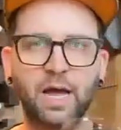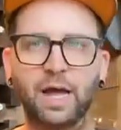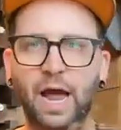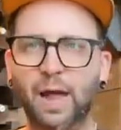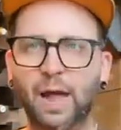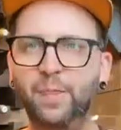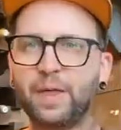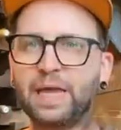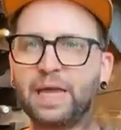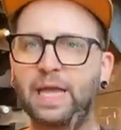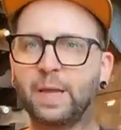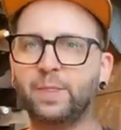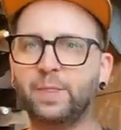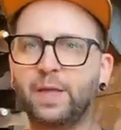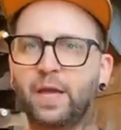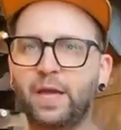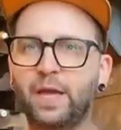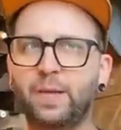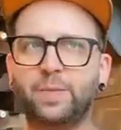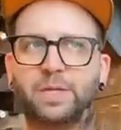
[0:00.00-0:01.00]
I think in
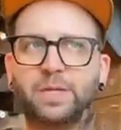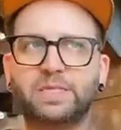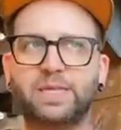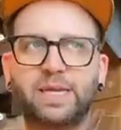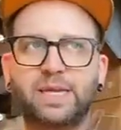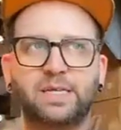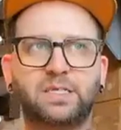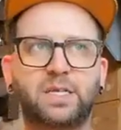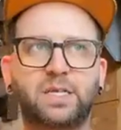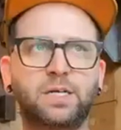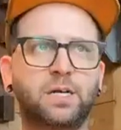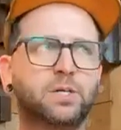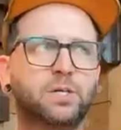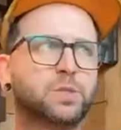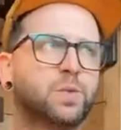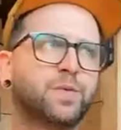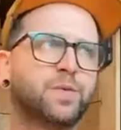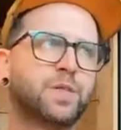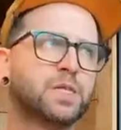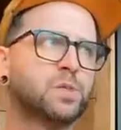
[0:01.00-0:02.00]
the in the tasting notes for